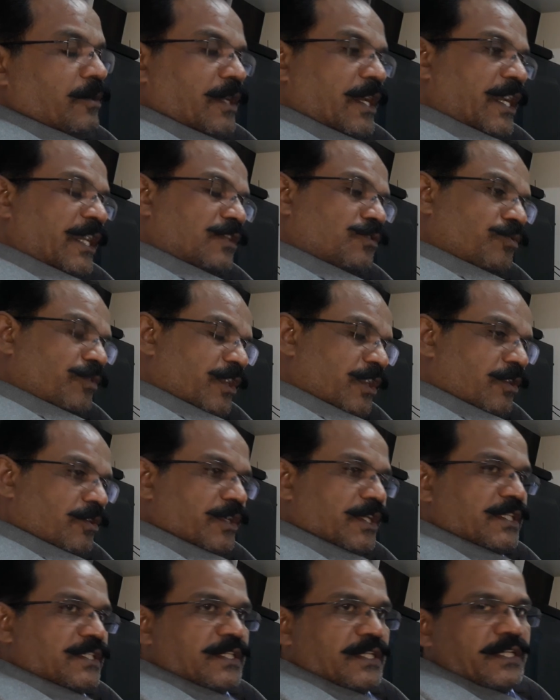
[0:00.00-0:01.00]
as we have
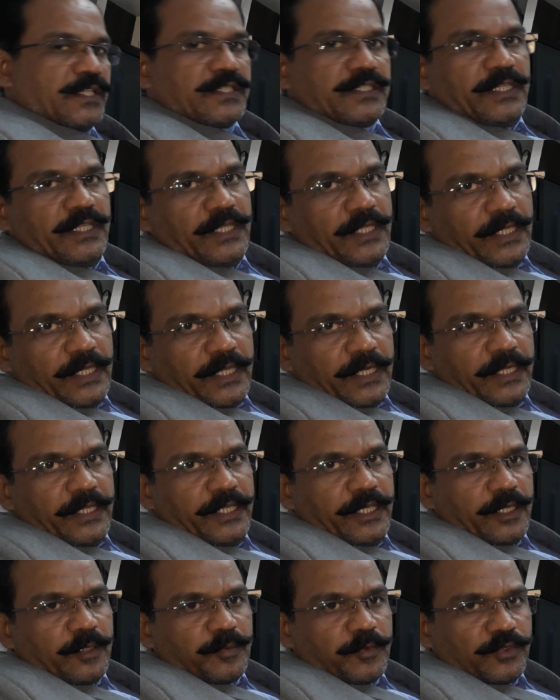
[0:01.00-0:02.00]
discussed in the
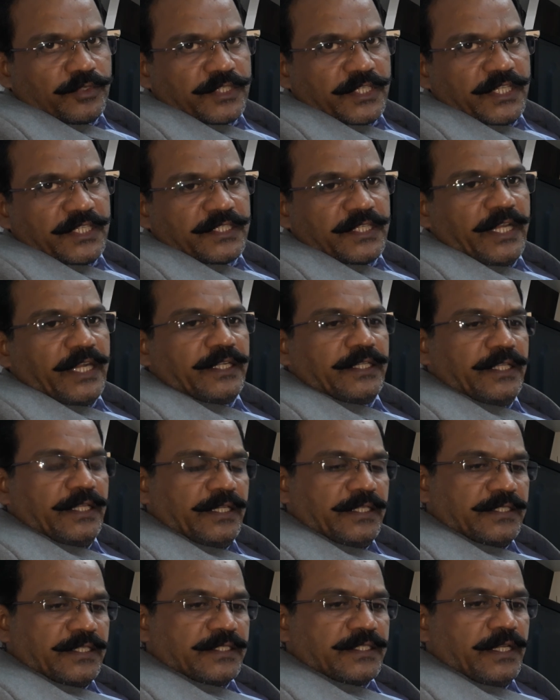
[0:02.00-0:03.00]
earlier process, that there
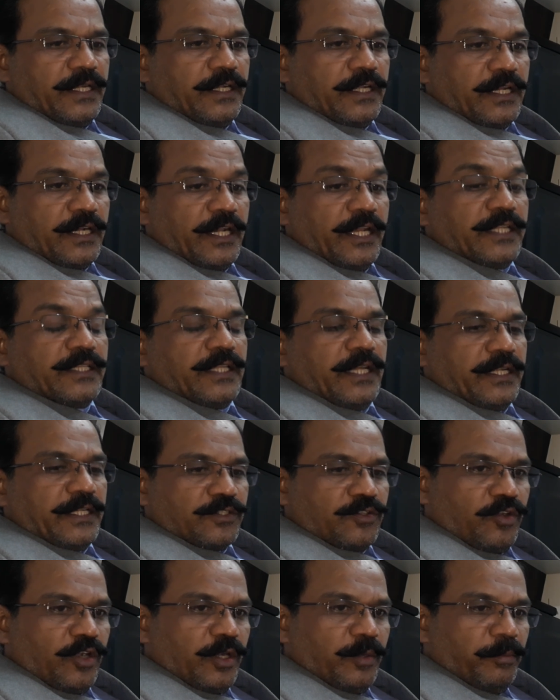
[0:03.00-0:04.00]
is a center line that is
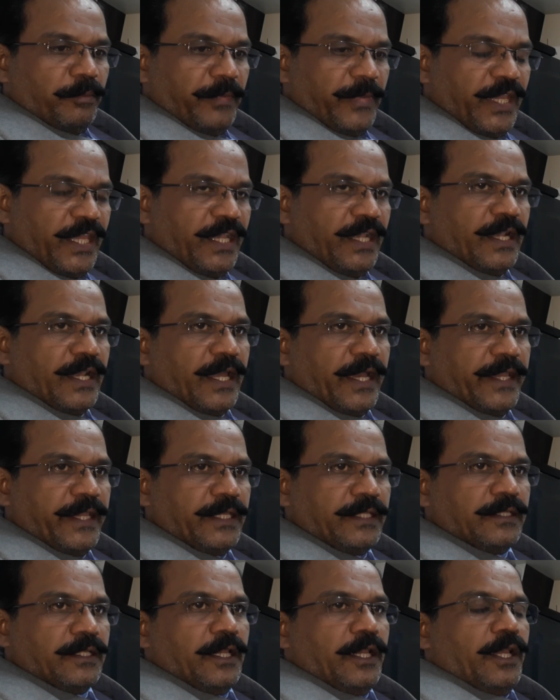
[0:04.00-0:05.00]
called mean
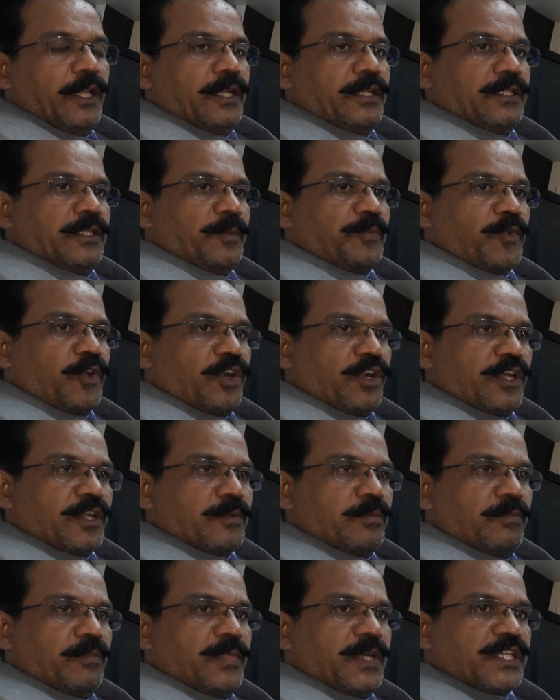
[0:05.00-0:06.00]
line. The
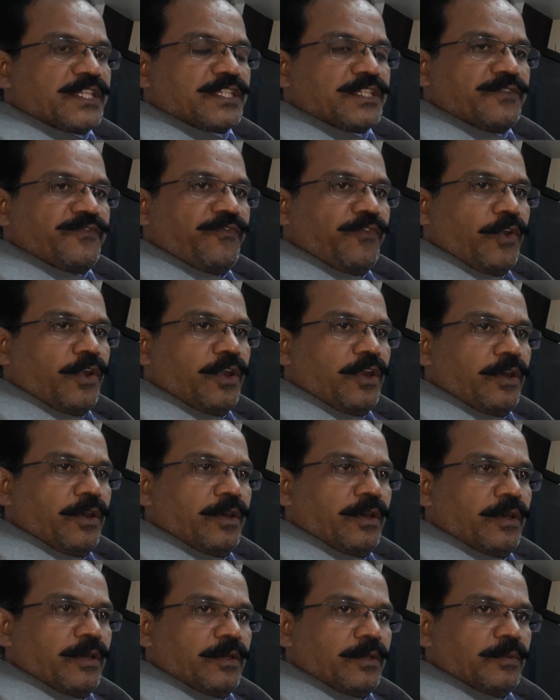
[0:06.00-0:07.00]
product must
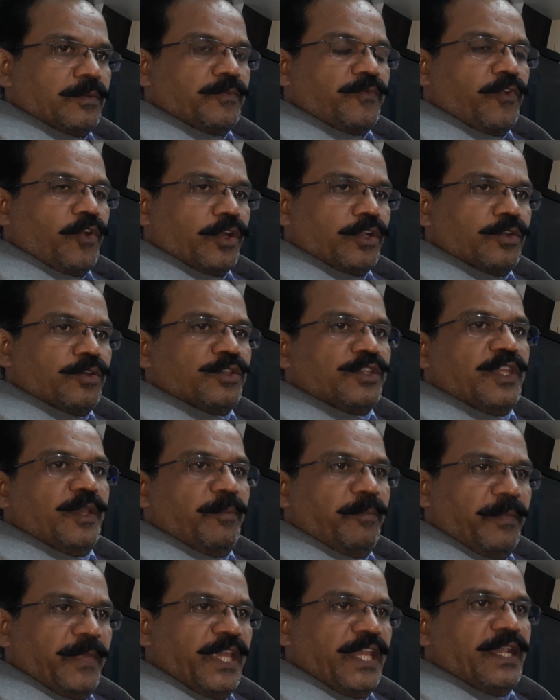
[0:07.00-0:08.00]
follow the
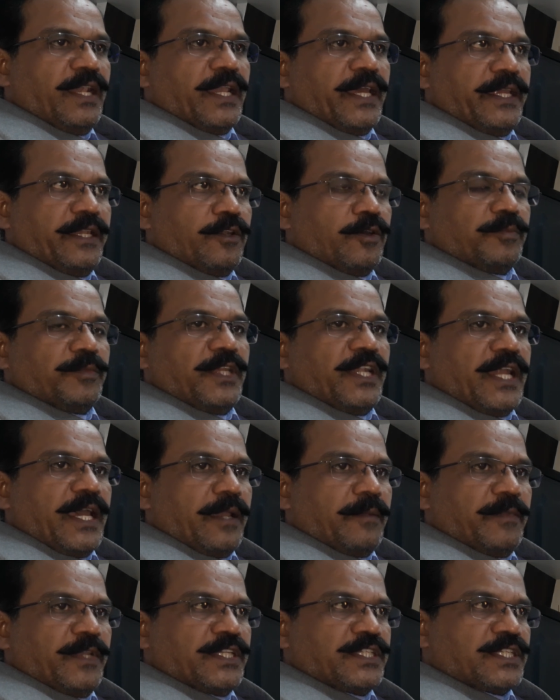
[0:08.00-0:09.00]
mean line of the
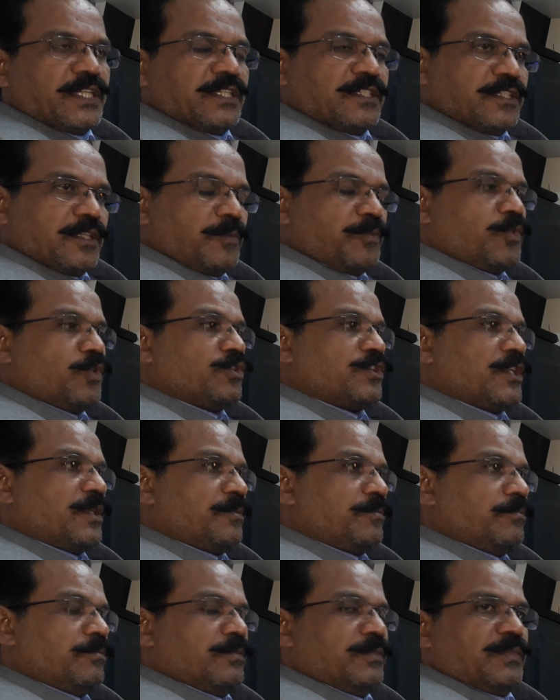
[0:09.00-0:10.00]
dimension. Suppose
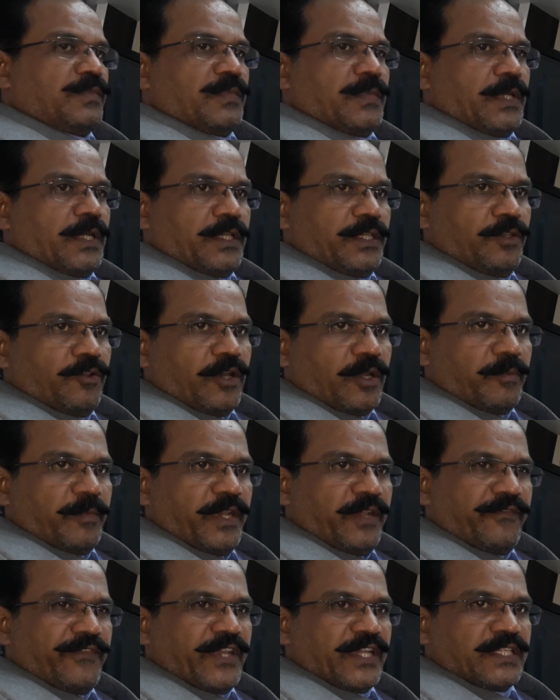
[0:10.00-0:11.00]
you are
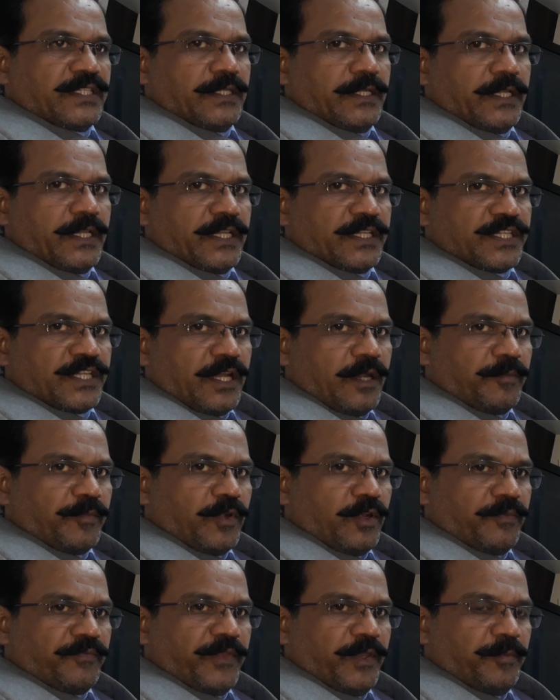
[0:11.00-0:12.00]
manufacturing a shaft
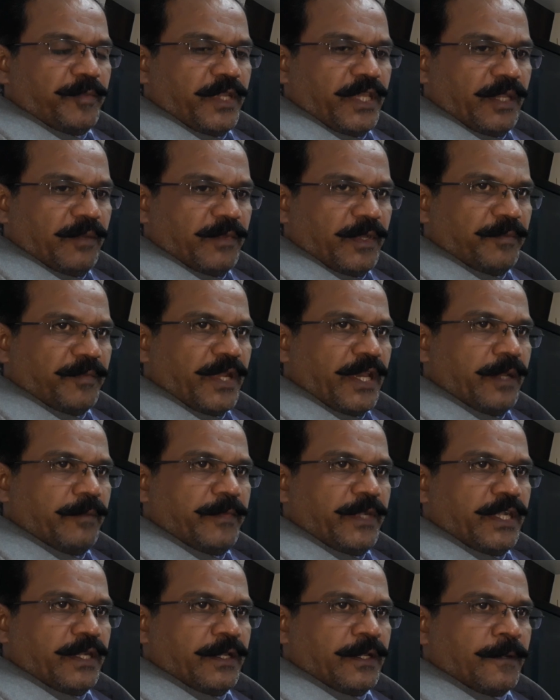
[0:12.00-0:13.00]
of 50 mm
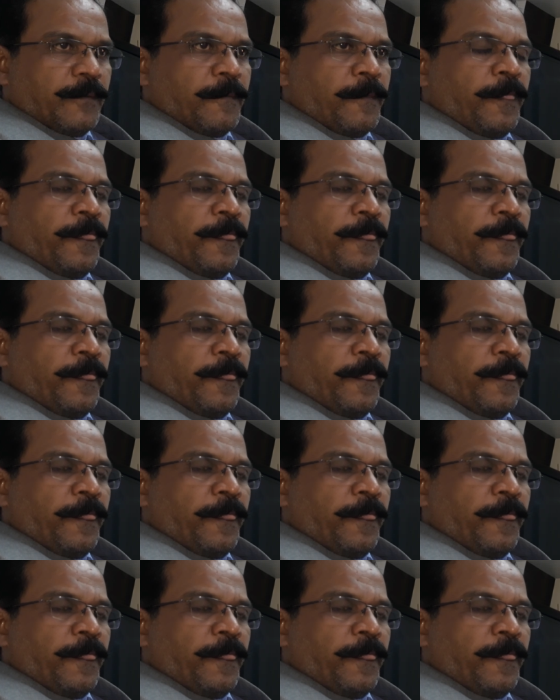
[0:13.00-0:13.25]
diameter.